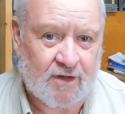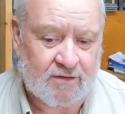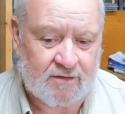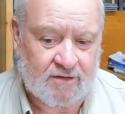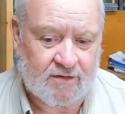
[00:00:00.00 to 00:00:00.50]
that
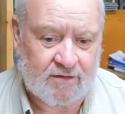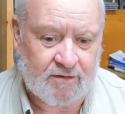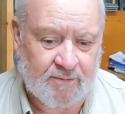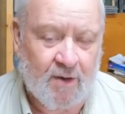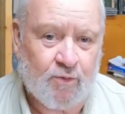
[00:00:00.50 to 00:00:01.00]

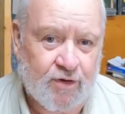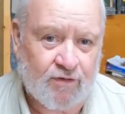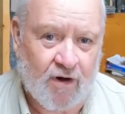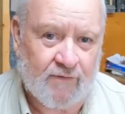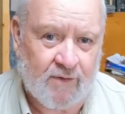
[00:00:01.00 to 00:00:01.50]
the pump
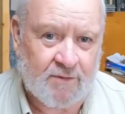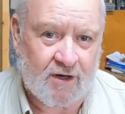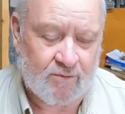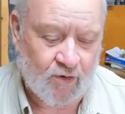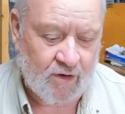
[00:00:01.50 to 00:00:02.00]
wouldn't draw from it
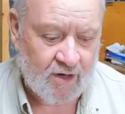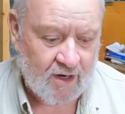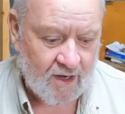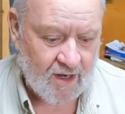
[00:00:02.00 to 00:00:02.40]
anymore